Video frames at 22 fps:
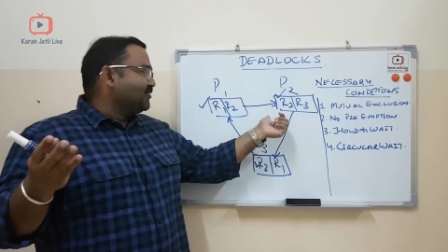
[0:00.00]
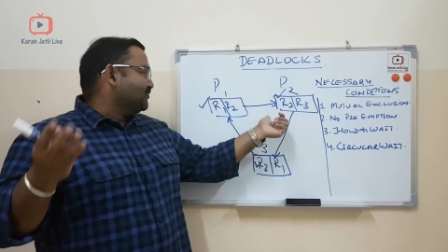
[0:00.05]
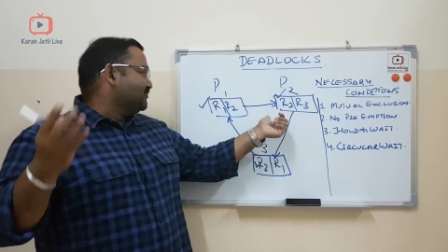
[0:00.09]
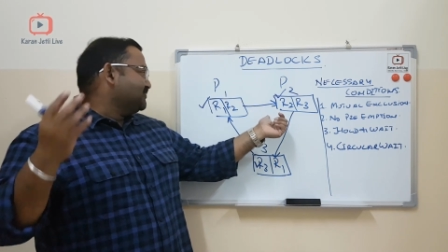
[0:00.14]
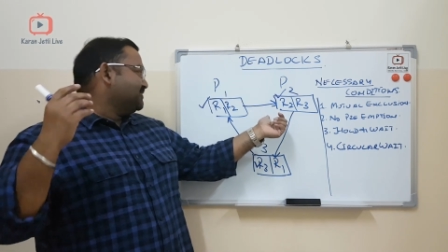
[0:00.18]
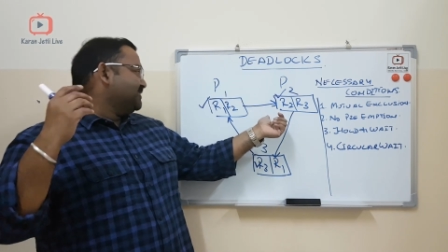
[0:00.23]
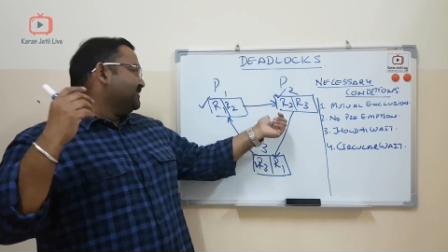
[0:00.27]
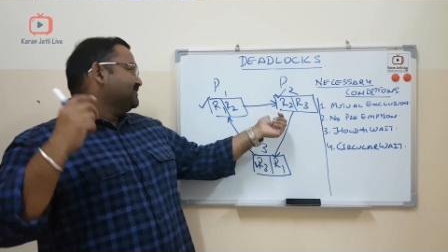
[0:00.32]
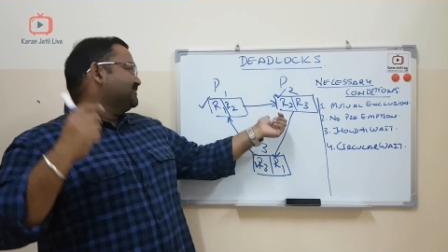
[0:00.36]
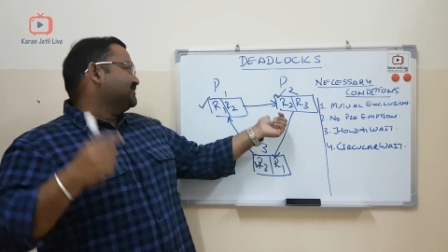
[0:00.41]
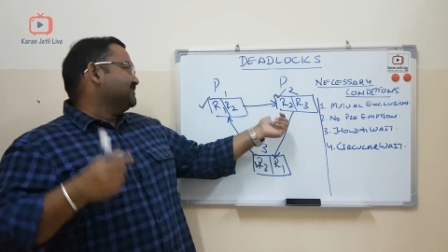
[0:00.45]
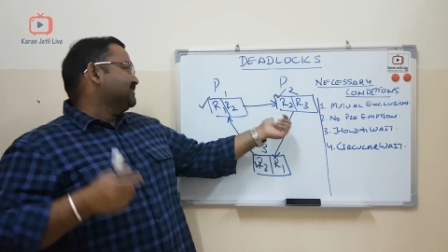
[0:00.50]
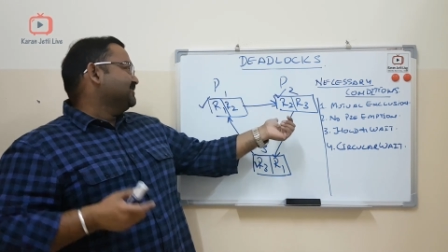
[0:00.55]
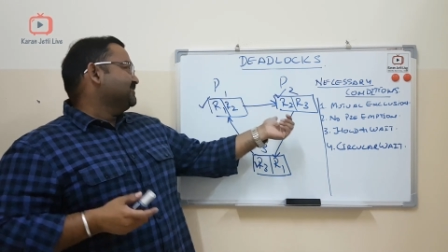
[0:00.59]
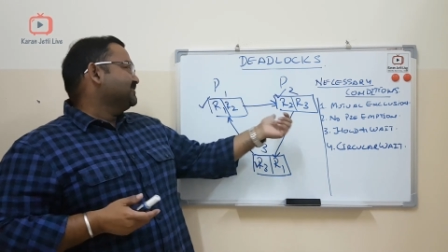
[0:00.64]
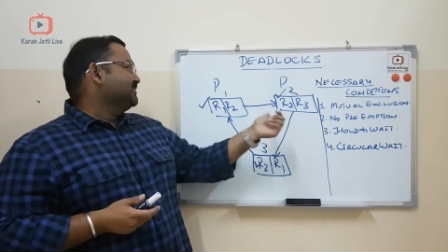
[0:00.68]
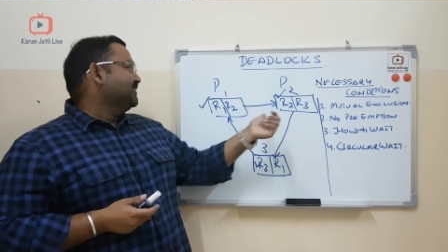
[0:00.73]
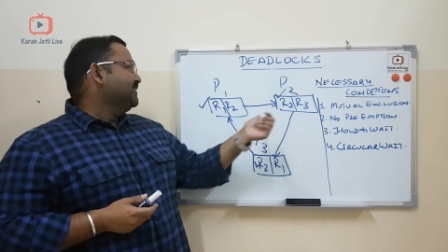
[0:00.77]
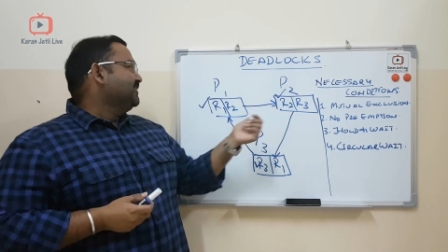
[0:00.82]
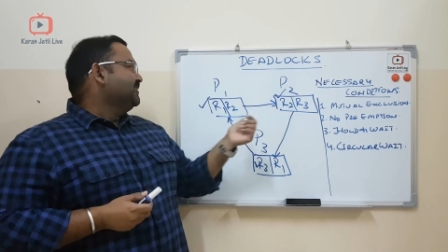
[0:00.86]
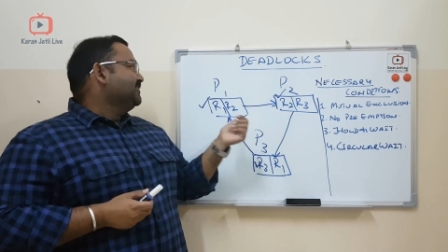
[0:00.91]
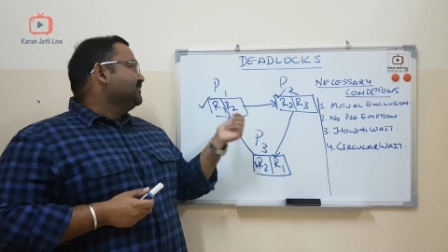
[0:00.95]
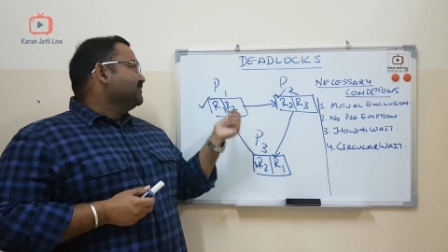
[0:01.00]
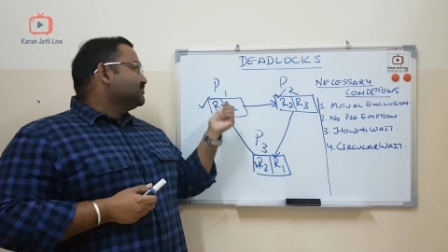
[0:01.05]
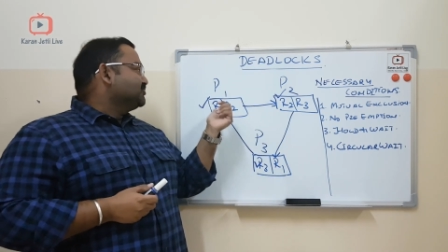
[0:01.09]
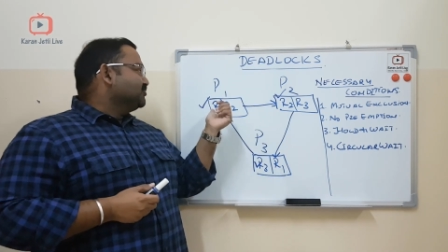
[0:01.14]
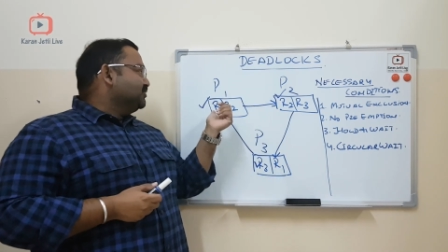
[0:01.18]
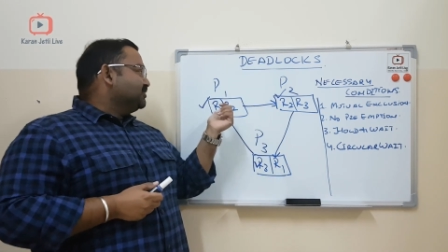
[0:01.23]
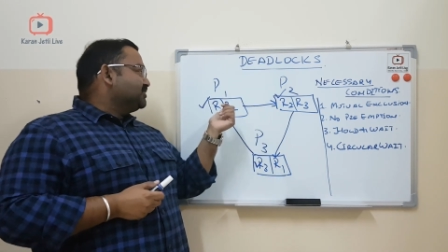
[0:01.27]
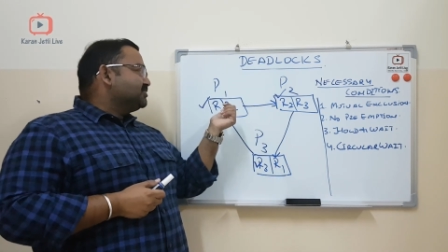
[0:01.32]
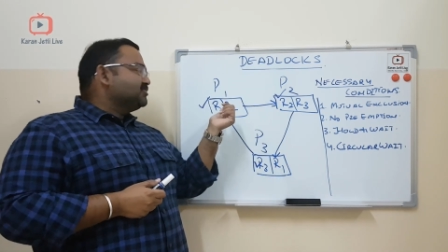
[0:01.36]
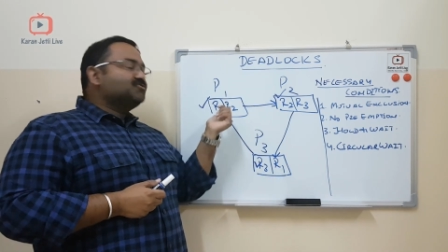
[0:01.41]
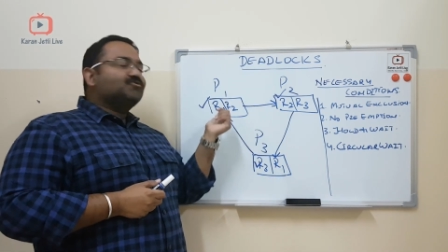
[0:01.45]
processors.
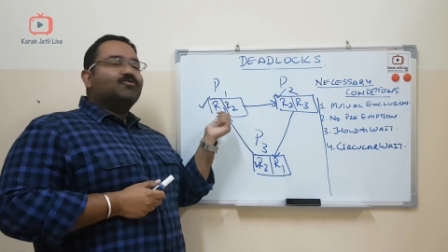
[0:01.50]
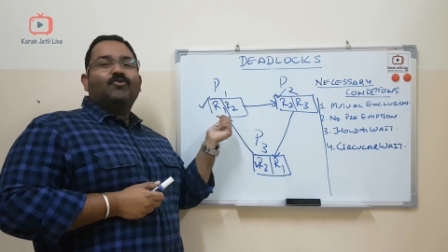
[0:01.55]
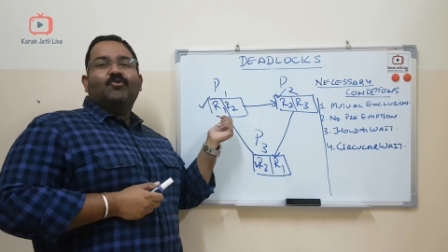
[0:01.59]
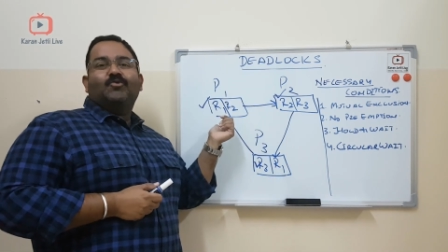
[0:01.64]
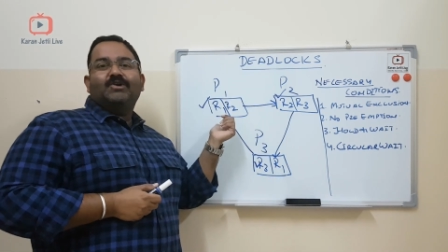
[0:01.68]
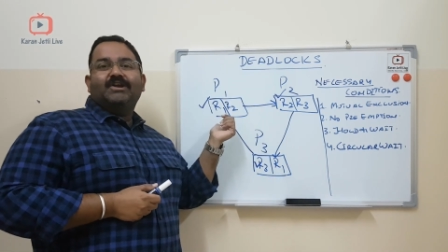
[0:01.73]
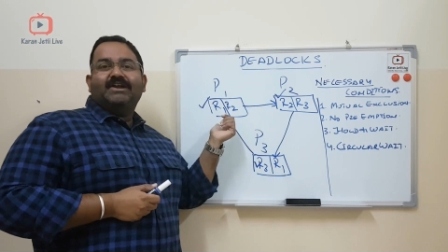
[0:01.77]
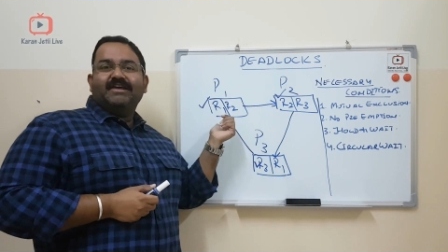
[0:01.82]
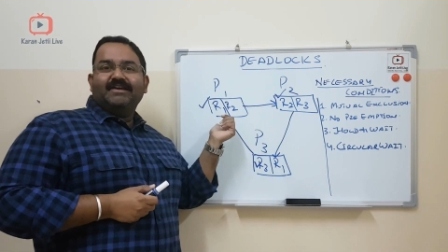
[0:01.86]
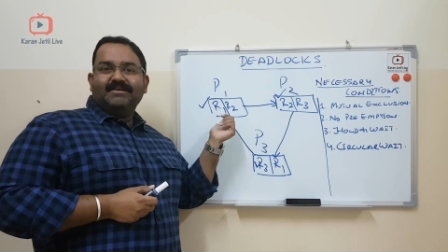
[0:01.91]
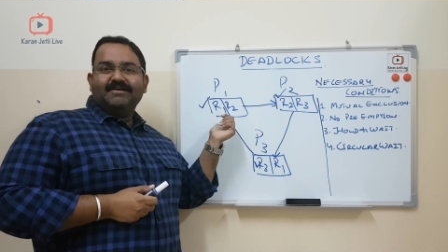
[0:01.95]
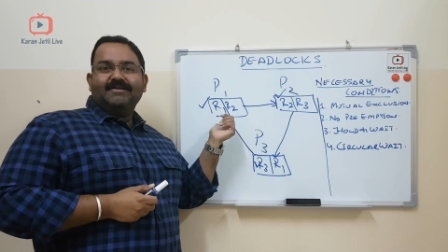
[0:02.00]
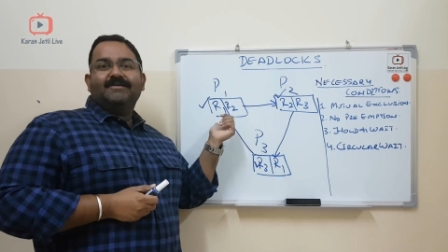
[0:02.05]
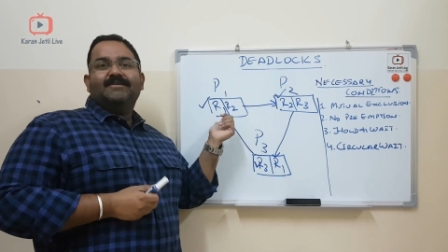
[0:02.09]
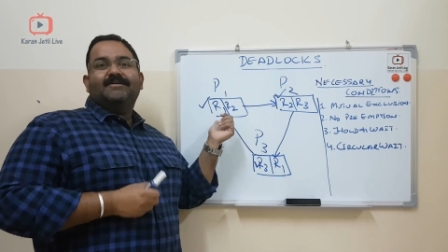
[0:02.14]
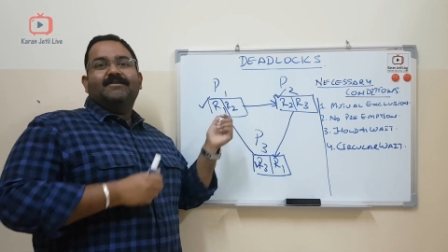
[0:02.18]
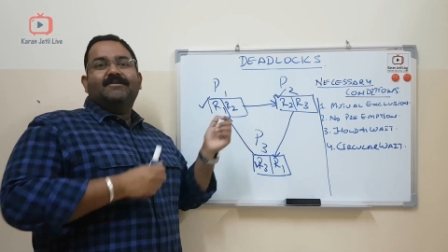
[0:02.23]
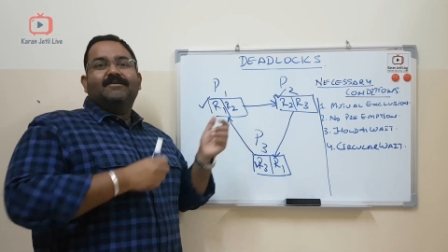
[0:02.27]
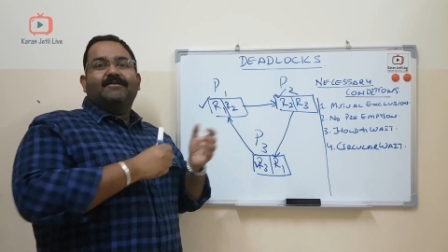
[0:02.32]
So it is holding